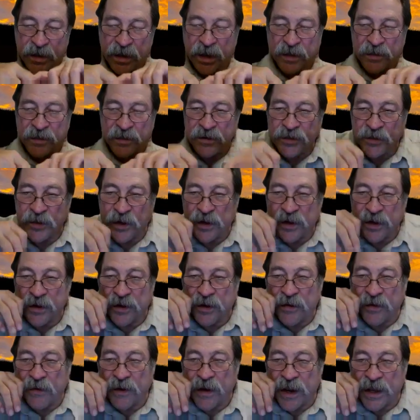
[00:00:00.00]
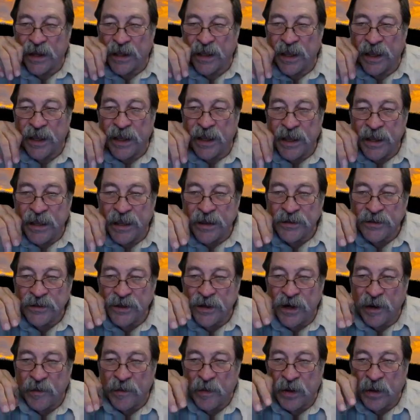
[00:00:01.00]
on the trigger correctly.
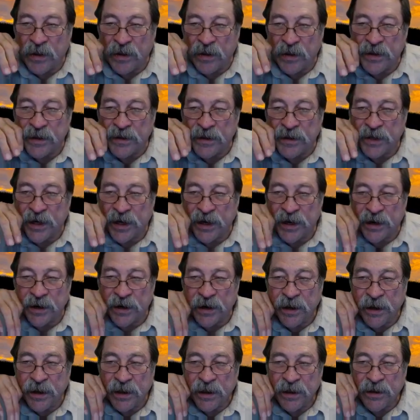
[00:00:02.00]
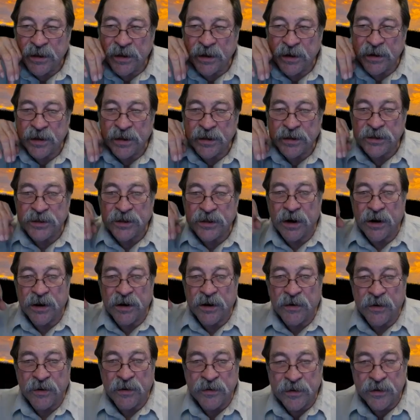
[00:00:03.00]
So you're not pulling the trigger. You're going to
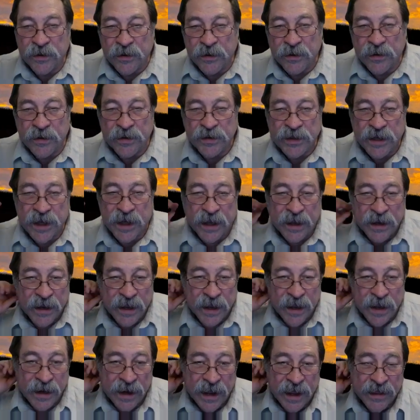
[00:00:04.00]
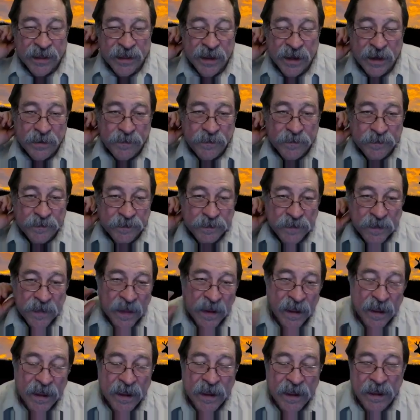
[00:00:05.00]
start going through and shot. And now then
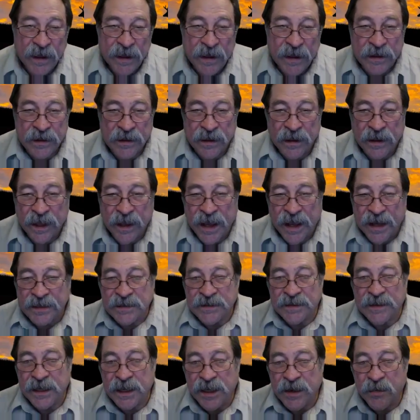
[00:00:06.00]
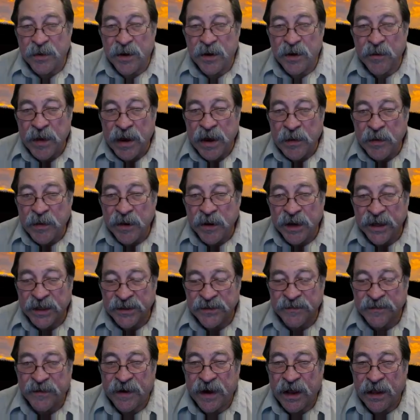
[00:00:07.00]
the last thing you want to remember
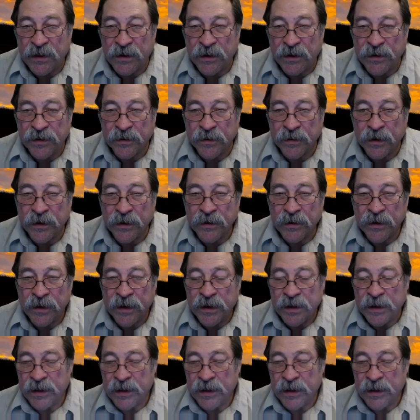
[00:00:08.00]
is follow through.